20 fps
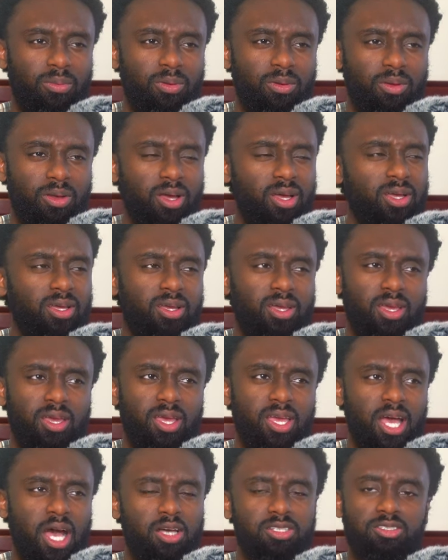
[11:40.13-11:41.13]
huh?
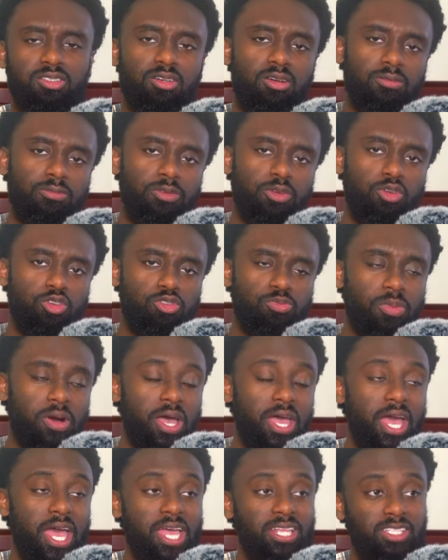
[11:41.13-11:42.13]
I was a little confused, but
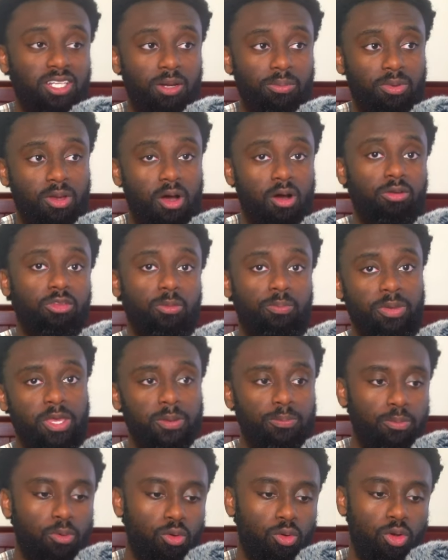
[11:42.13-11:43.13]
ended up calling the
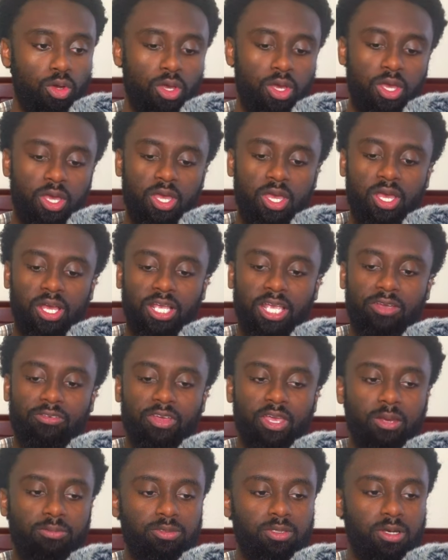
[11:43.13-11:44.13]
people, giving
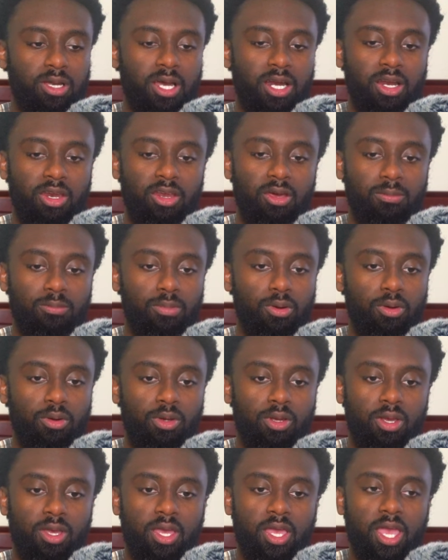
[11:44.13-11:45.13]
him some kind of number.
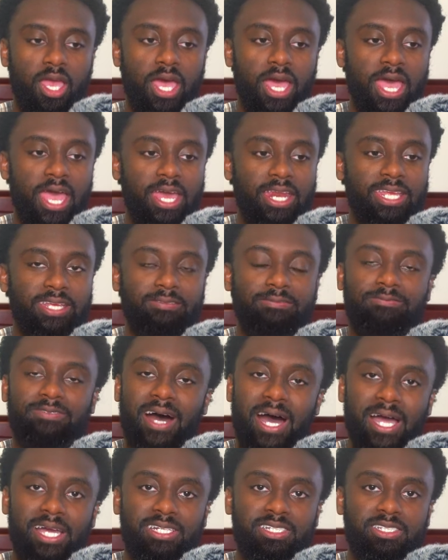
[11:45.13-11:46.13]
And he
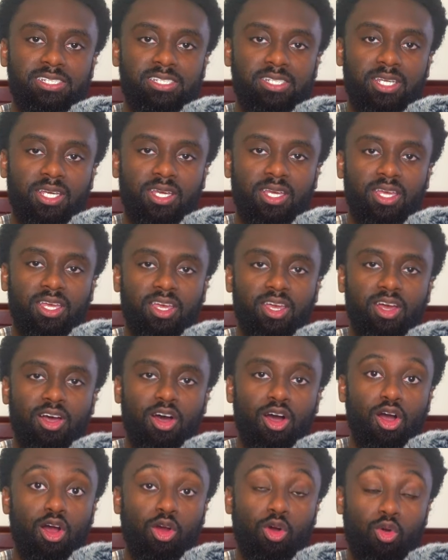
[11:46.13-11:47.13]
finds
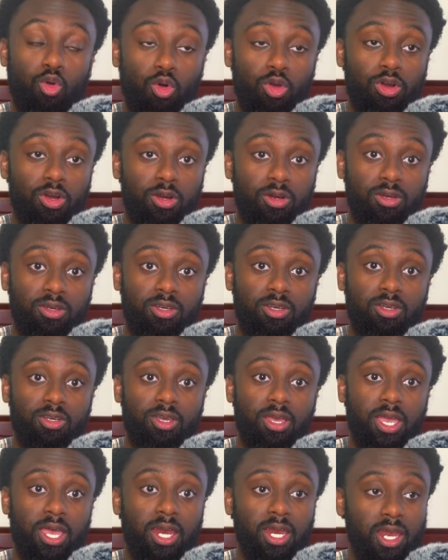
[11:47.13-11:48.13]
our order.
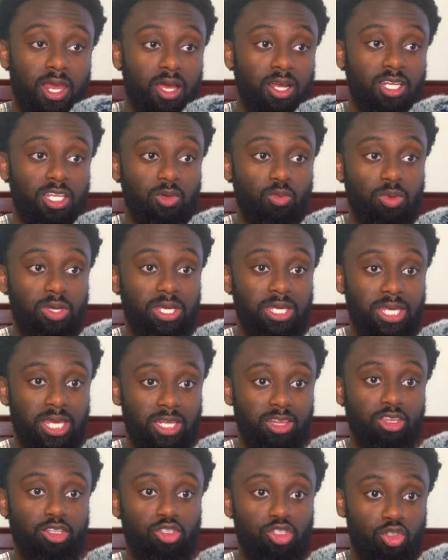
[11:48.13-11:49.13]
And luckily, we
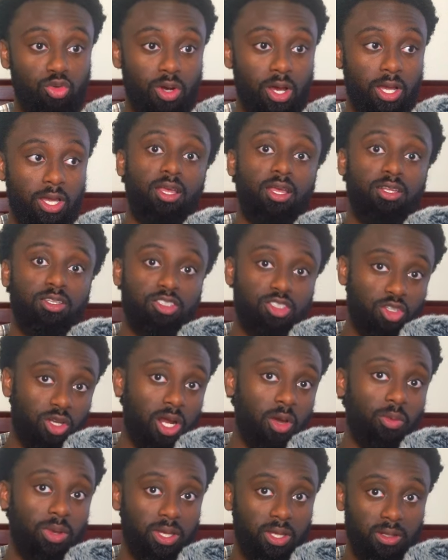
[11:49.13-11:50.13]
get the truck. So
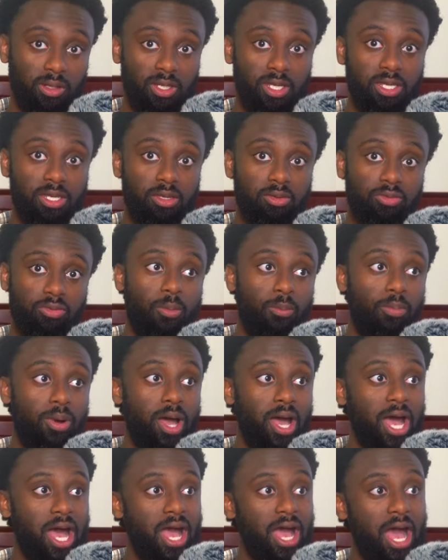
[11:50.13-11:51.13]
that we can leave.
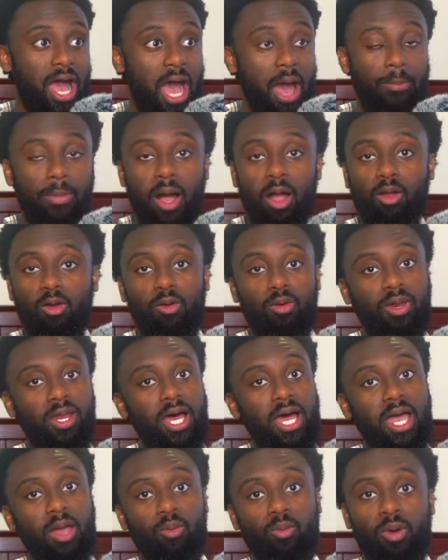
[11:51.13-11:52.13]
But I'm not gonna
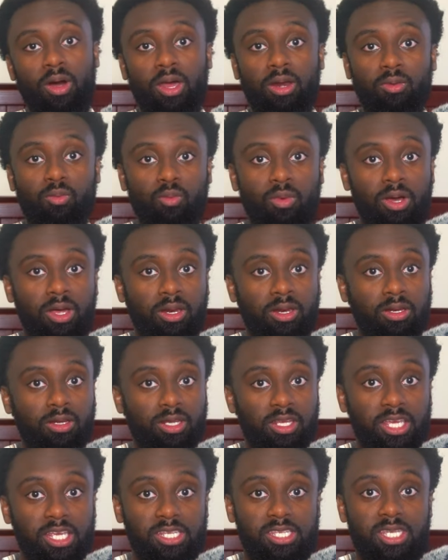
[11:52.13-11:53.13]
lie, when
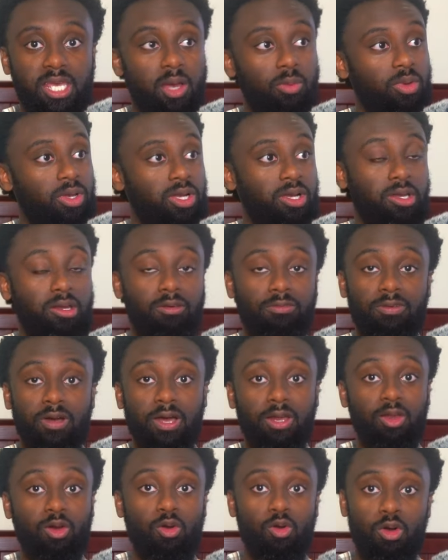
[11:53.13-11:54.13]
he said we couldn't
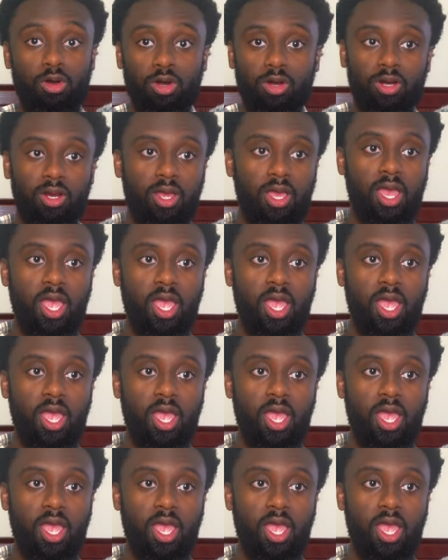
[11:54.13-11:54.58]
find the order,